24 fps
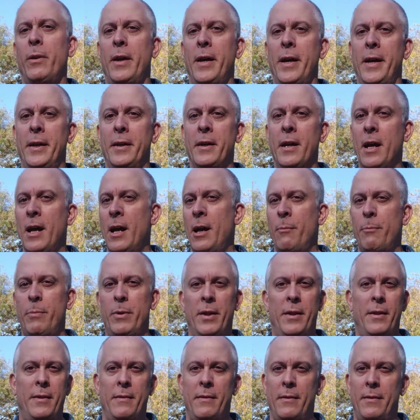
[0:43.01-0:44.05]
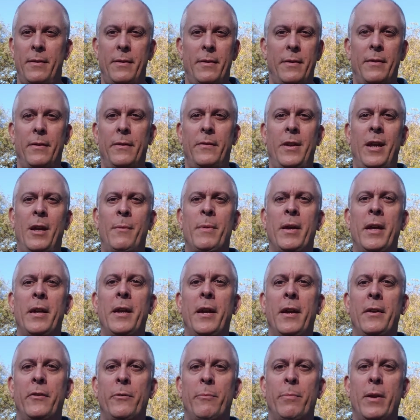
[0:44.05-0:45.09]
plain, but the same
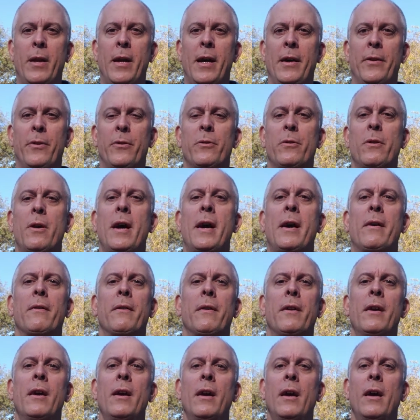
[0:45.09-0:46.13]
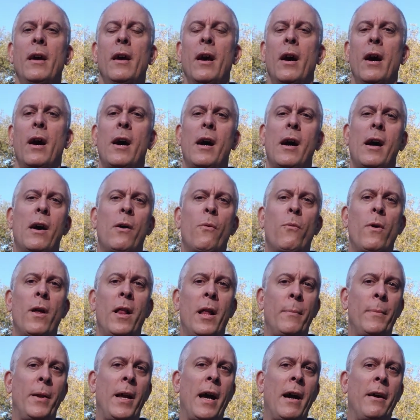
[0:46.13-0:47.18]
ideas apply throughout.
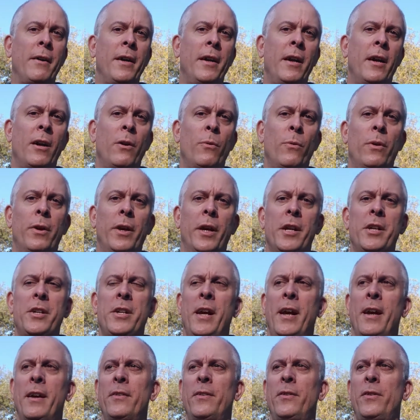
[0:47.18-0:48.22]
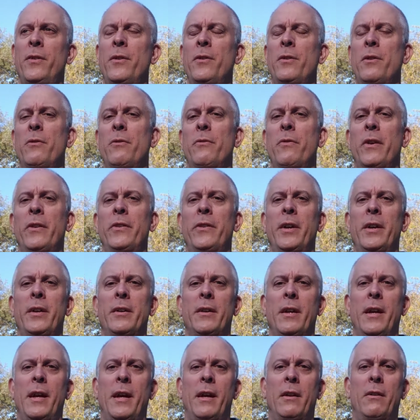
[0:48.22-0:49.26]
While I'm down here, we'll get a chance to visit
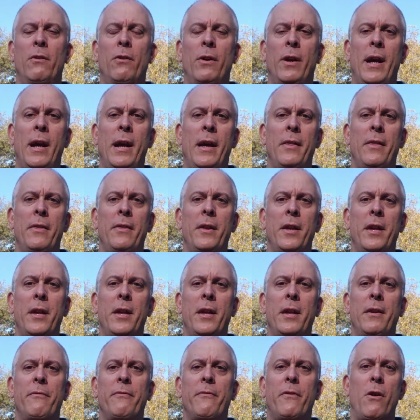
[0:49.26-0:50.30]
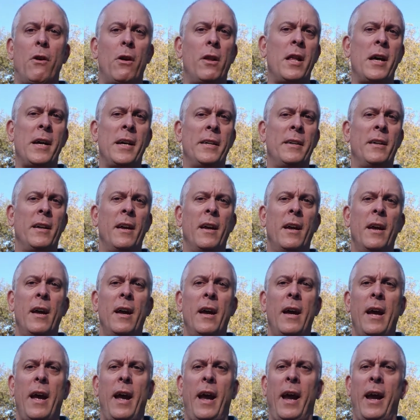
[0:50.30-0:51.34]
and look at the fall line,
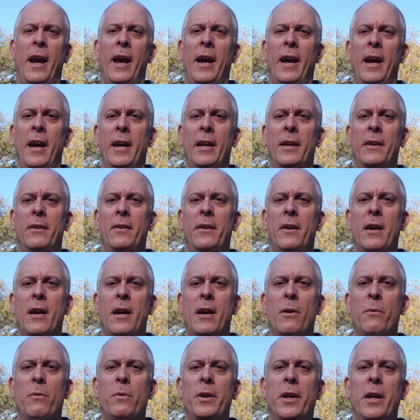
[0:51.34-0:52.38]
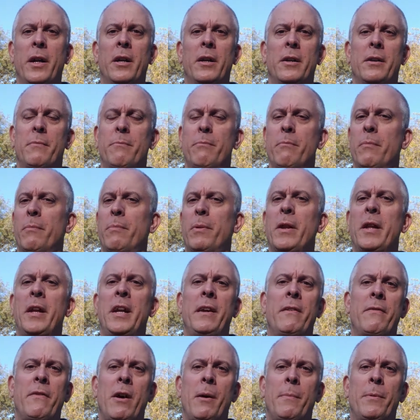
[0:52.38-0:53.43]
and we'll get
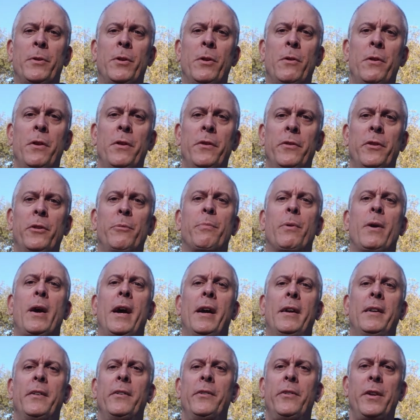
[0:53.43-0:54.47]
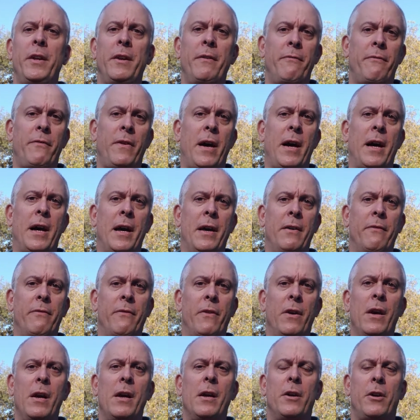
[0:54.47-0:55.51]
plenty of opportunities to practice the
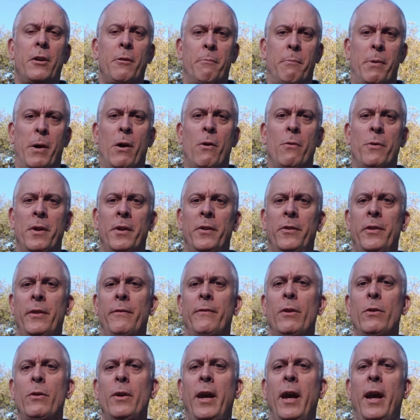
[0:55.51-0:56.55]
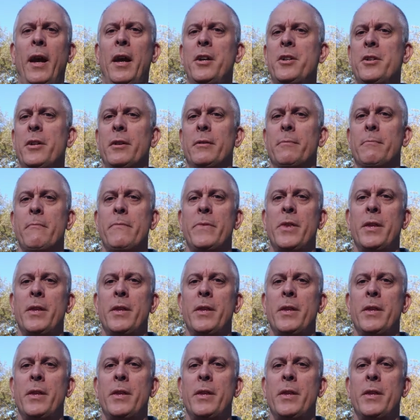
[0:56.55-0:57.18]
5 components of location: